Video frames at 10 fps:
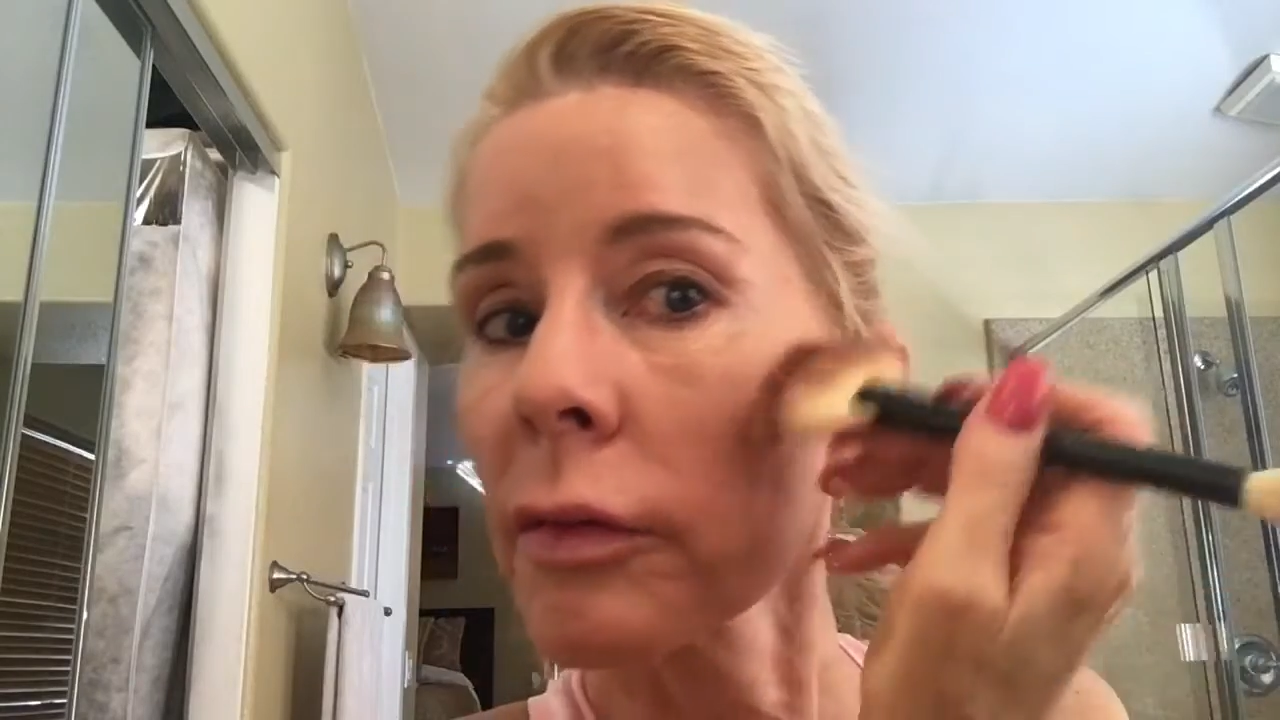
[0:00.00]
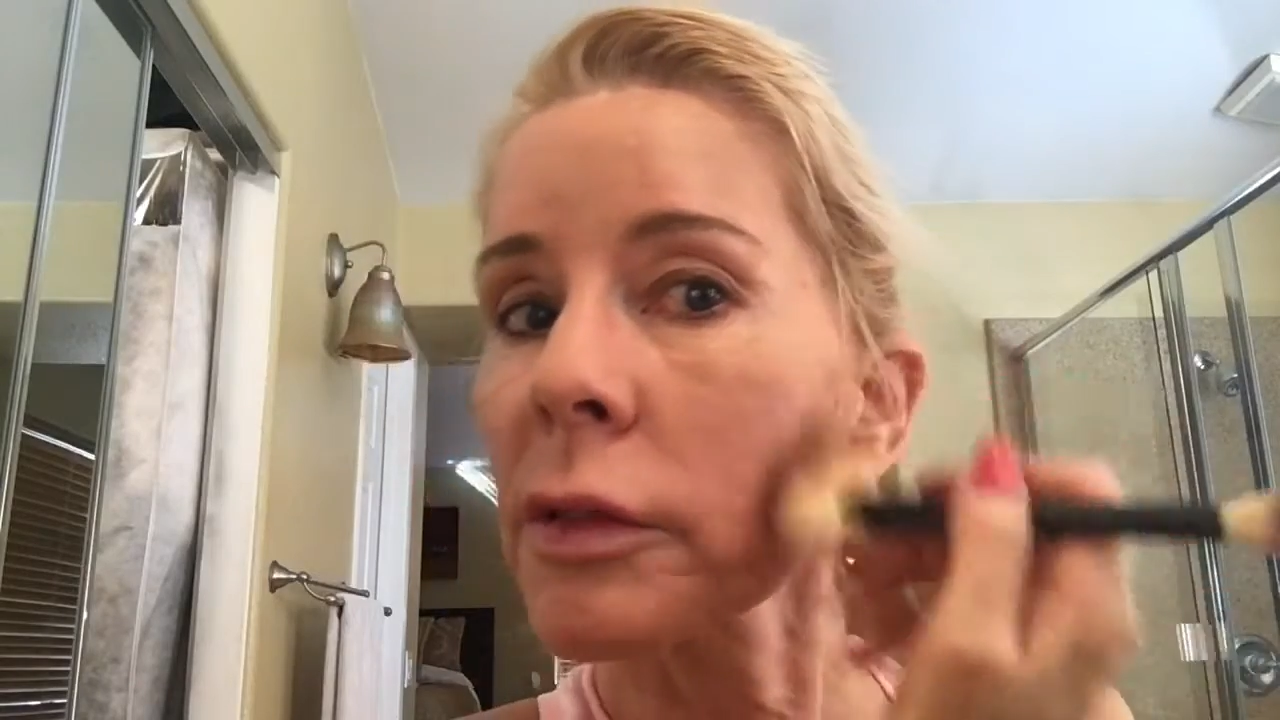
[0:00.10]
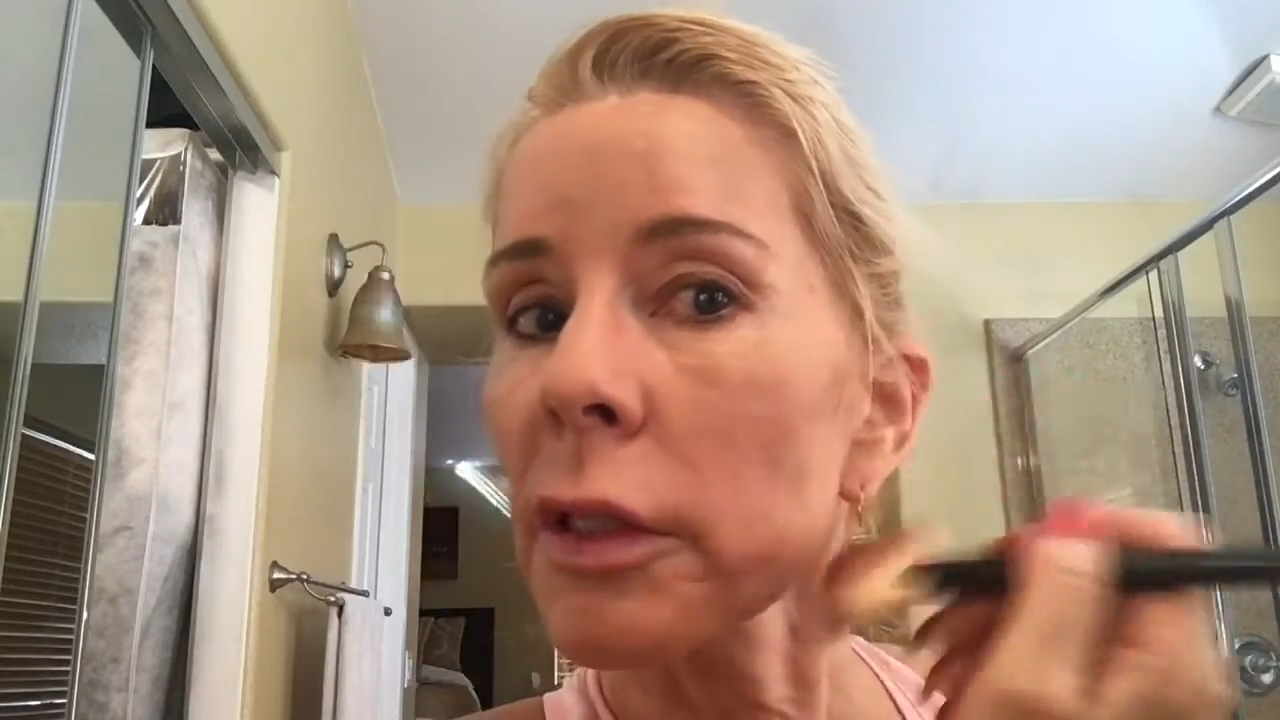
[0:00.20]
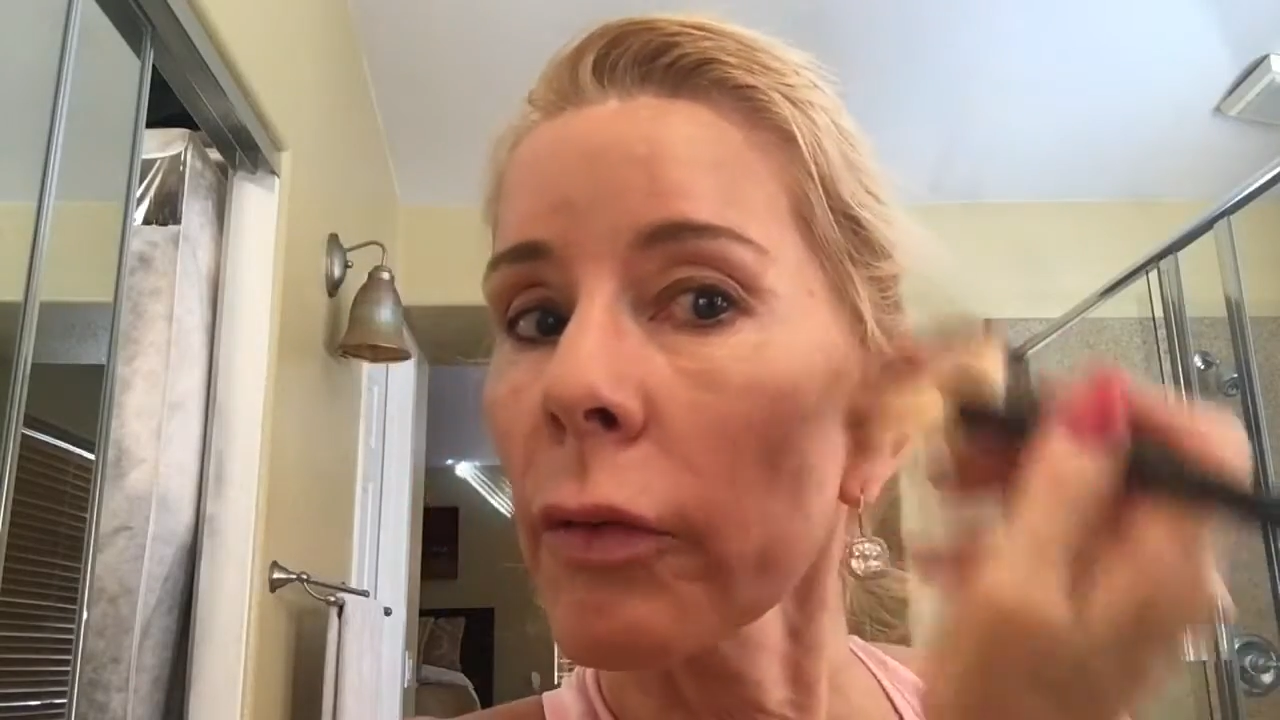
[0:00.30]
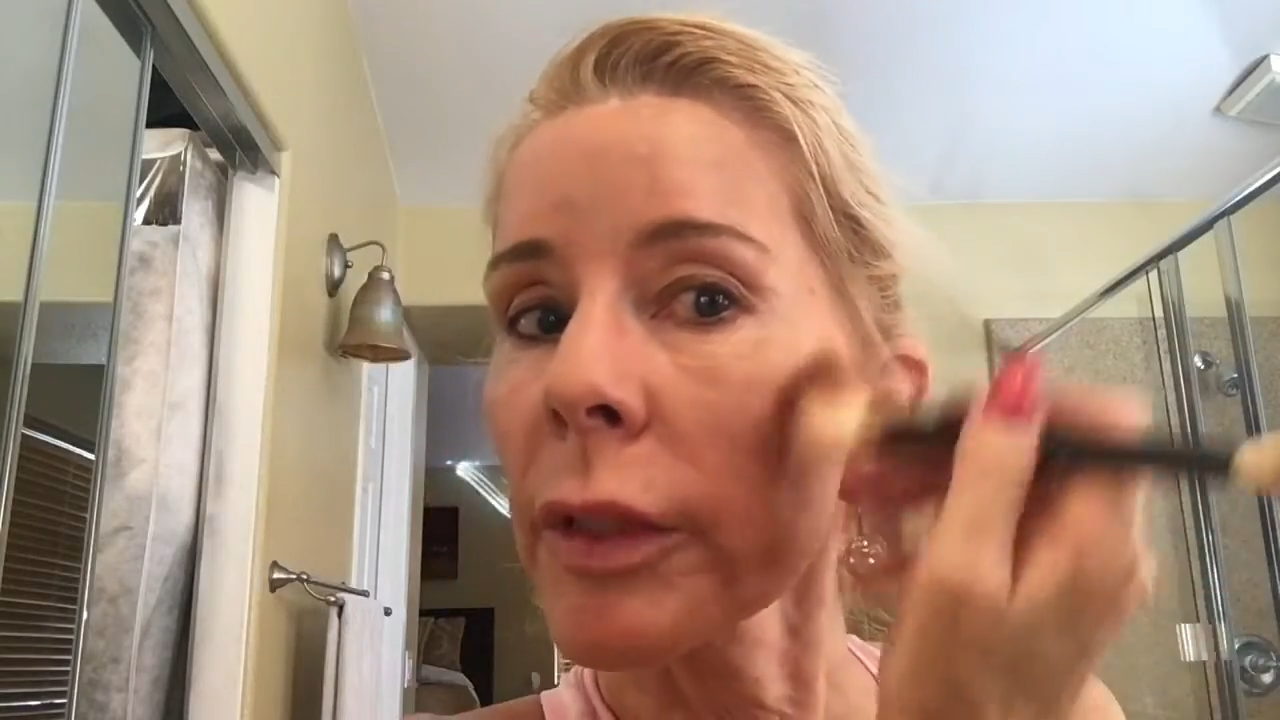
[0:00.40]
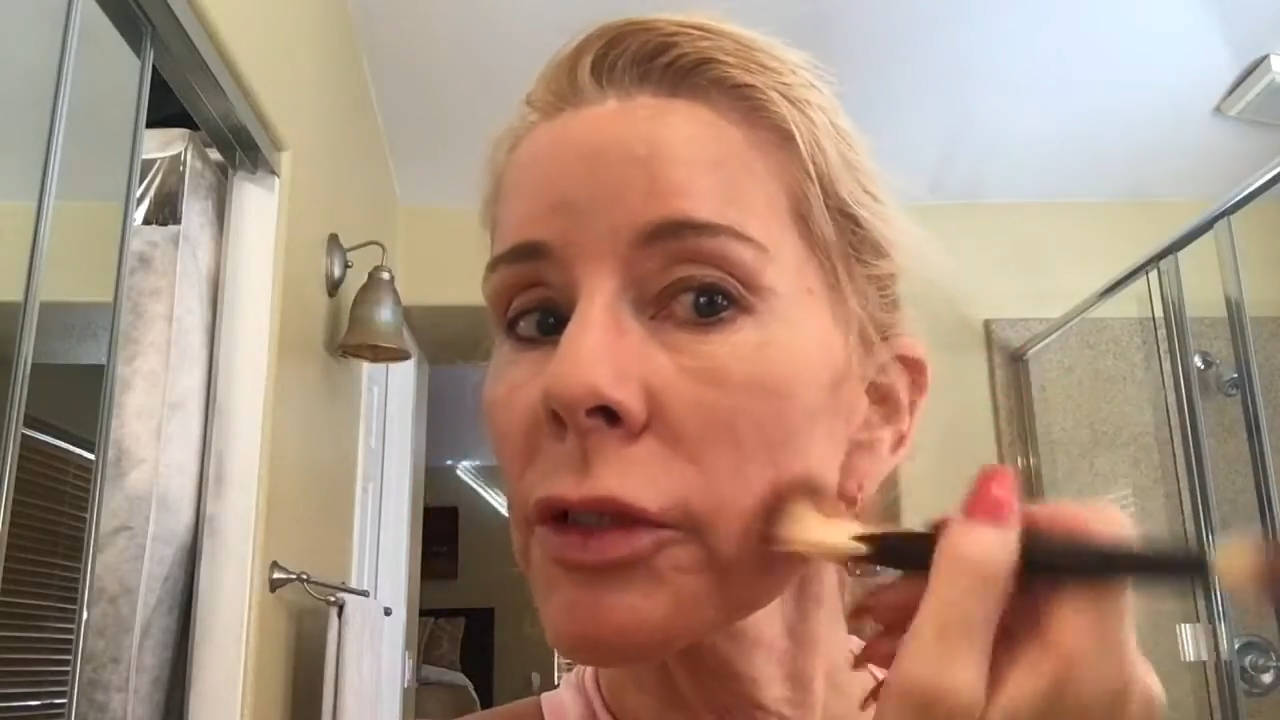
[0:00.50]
So we